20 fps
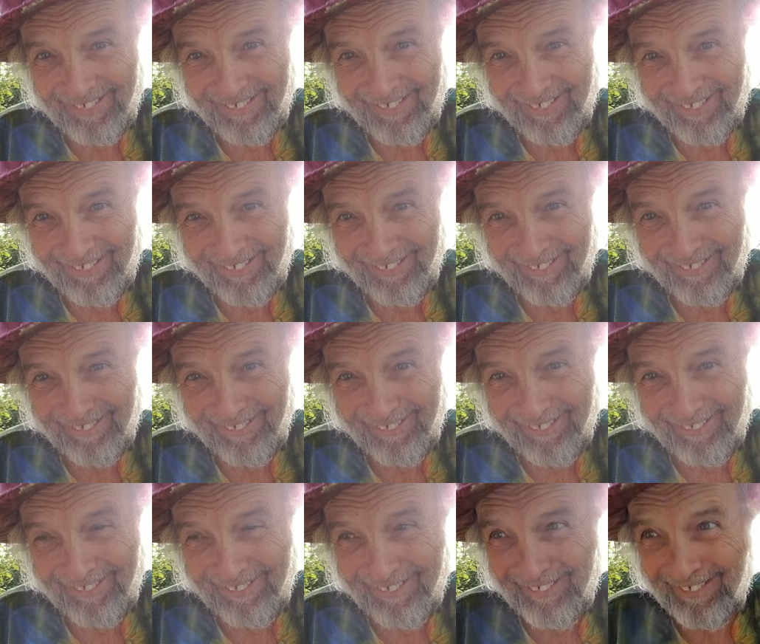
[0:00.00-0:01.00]
you.
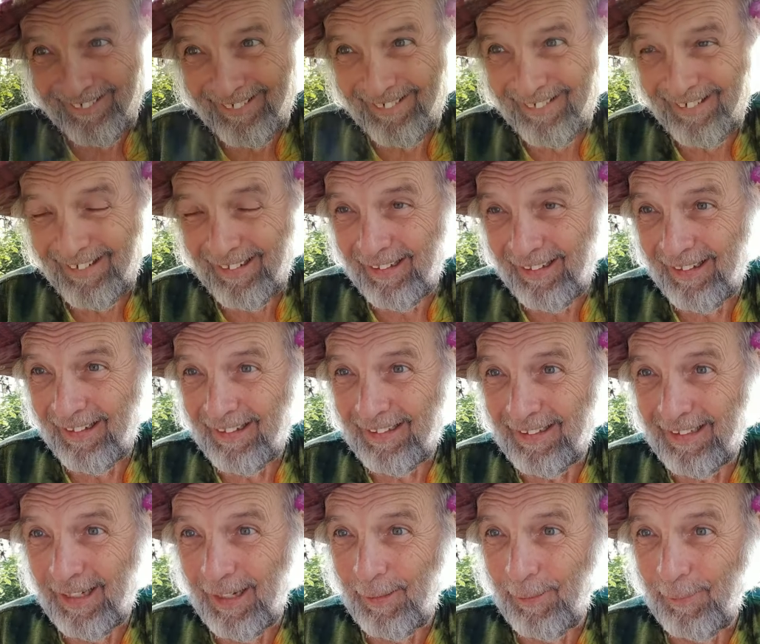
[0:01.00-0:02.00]

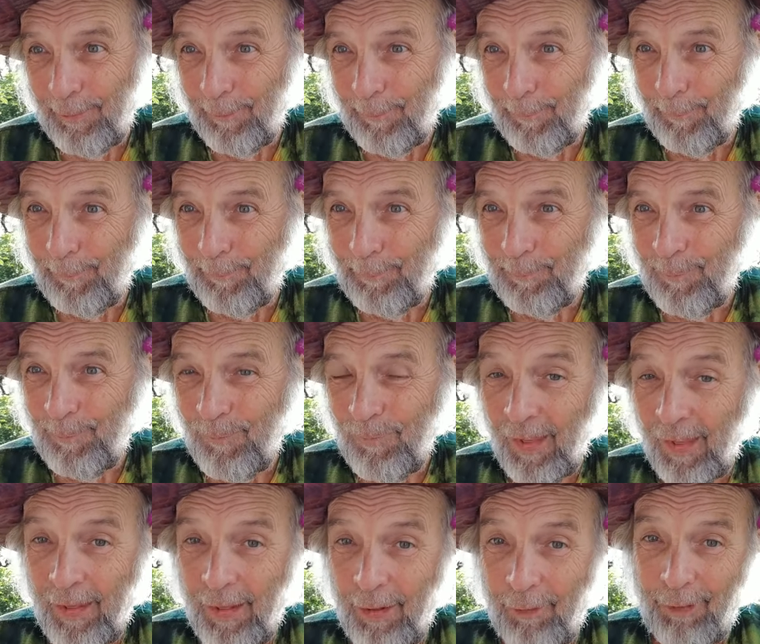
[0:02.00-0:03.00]

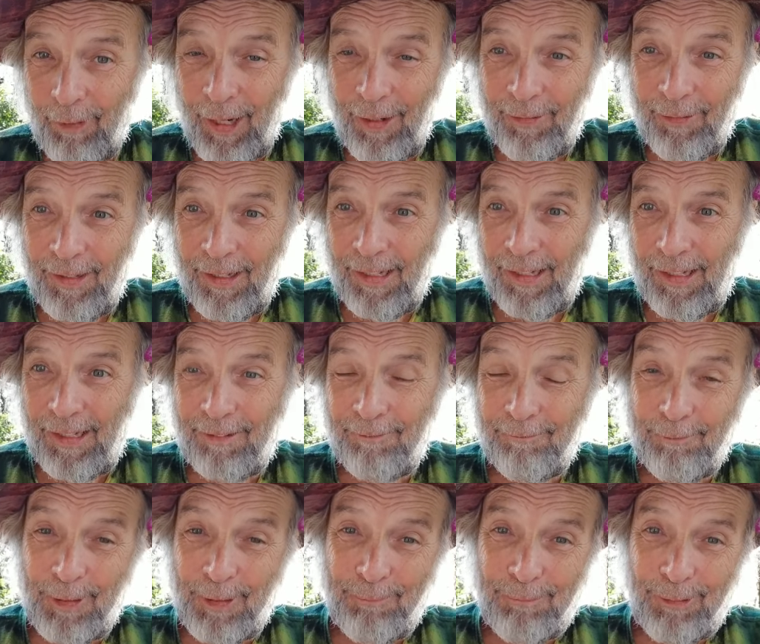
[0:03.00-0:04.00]
Yeah. Well, uh,
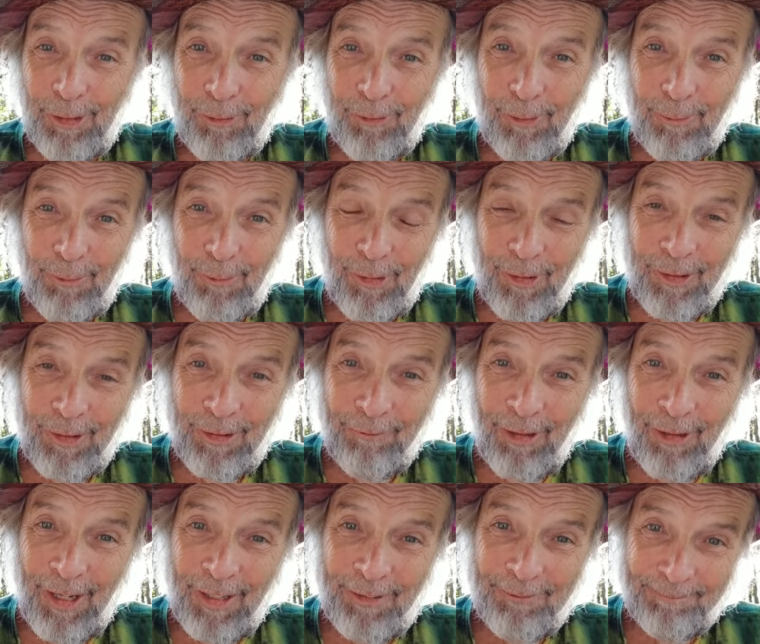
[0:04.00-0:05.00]
we blow the morning
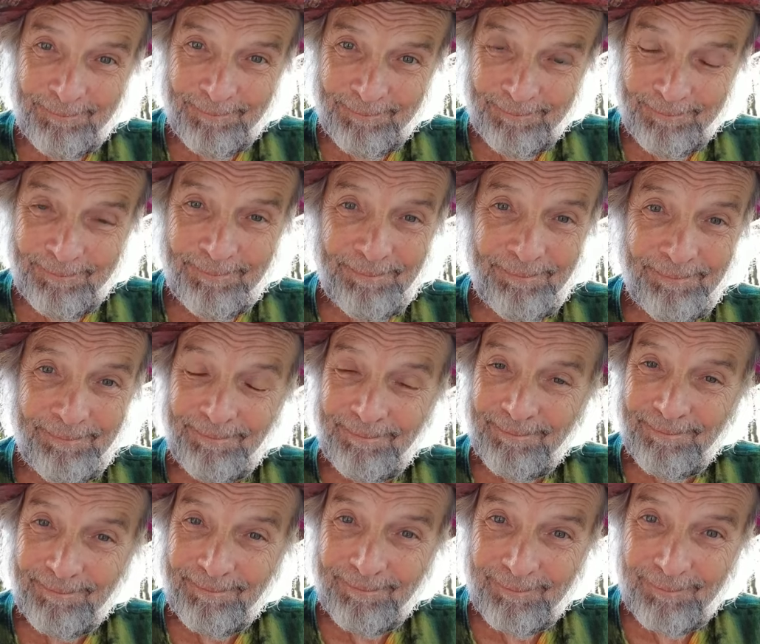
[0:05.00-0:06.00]
away. Mm -hmm.
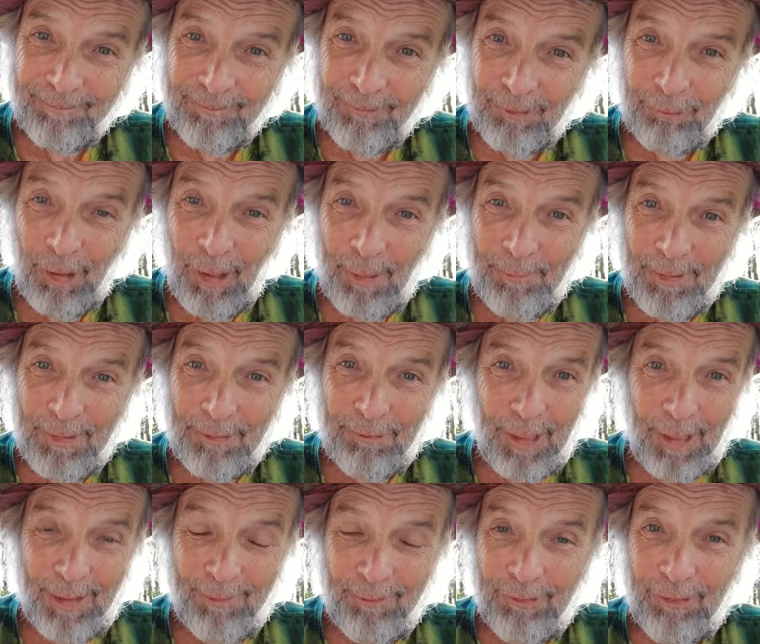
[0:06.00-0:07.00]
Swapping
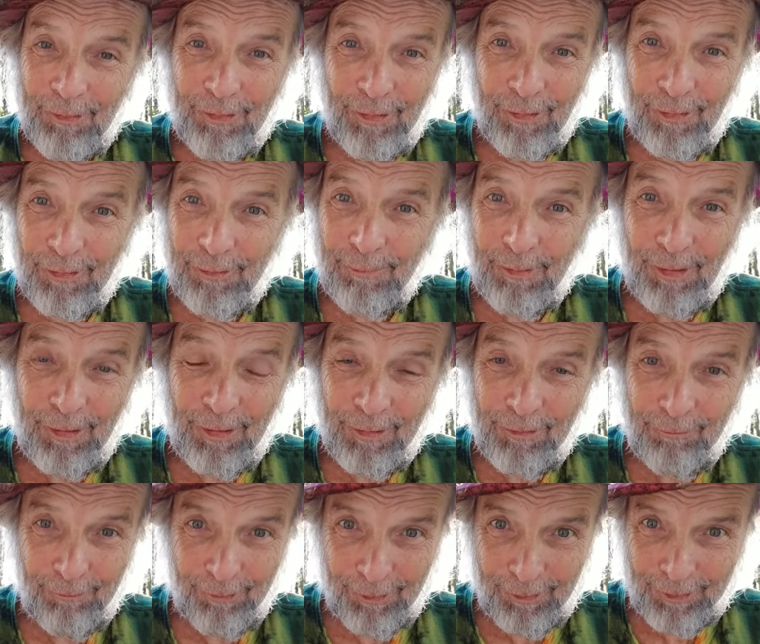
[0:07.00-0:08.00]
travel stories
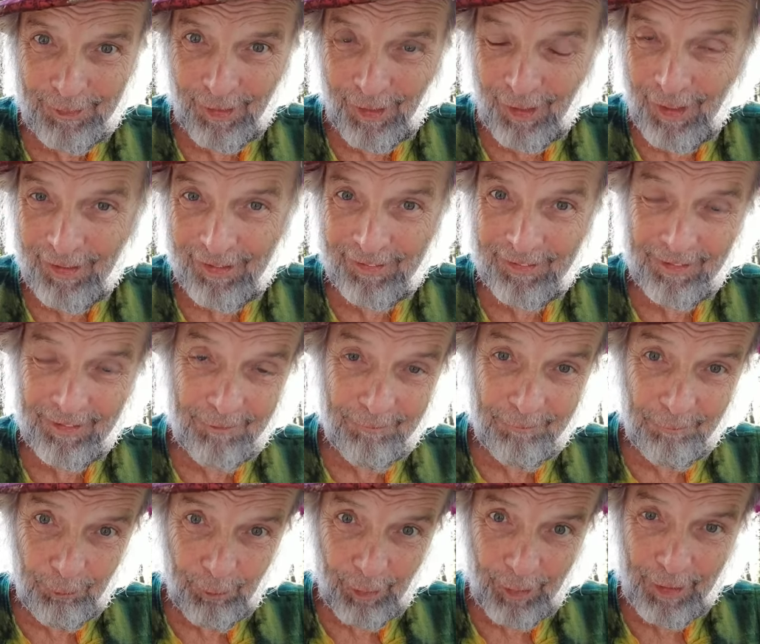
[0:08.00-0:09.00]
because we're young,
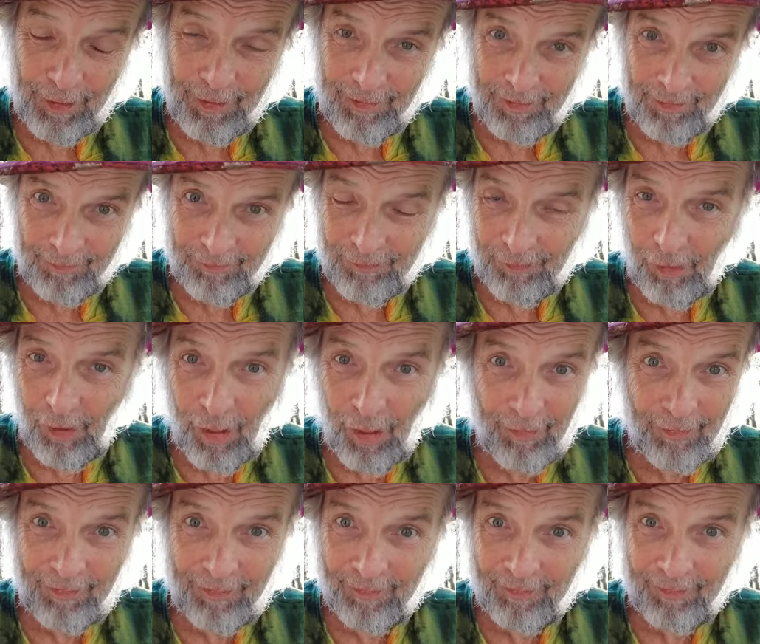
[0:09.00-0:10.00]
free,
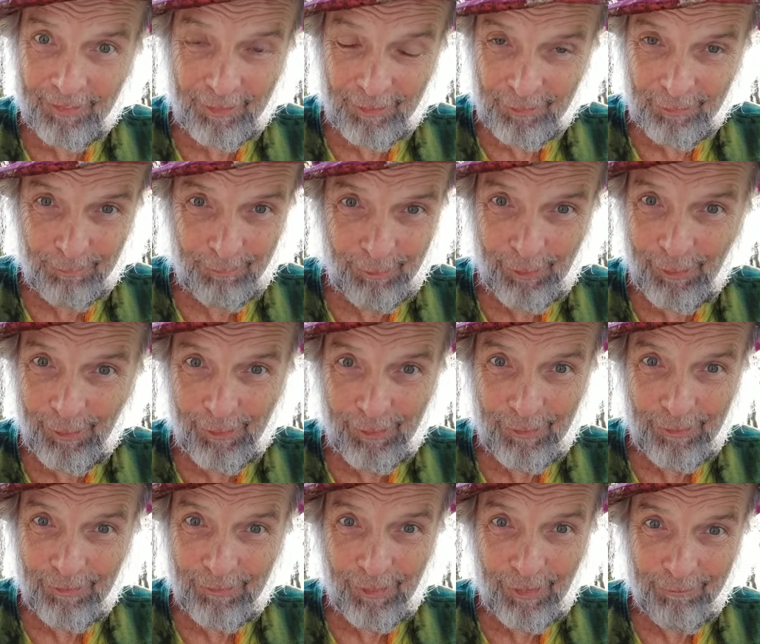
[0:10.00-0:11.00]
exotic
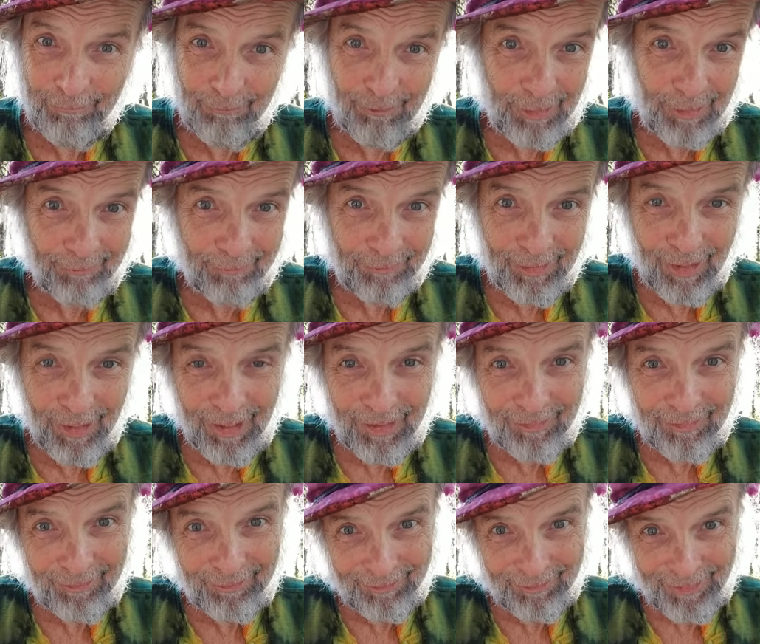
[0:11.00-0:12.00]
explorers, and we've
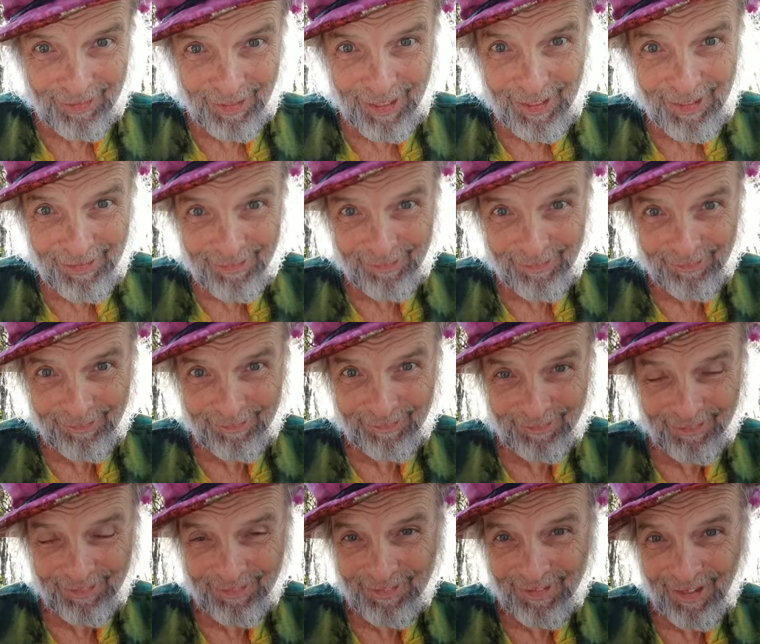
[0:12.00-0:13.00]
got tales
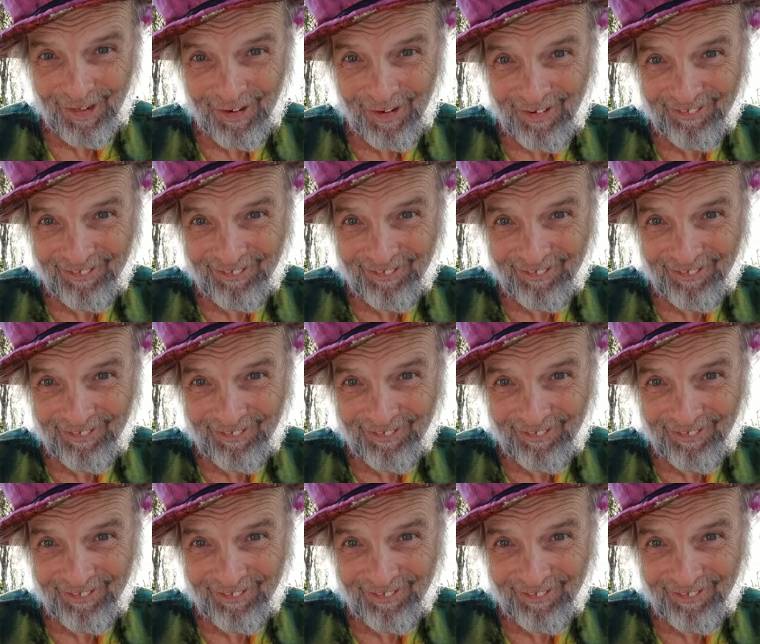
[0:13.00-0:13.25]
to tell.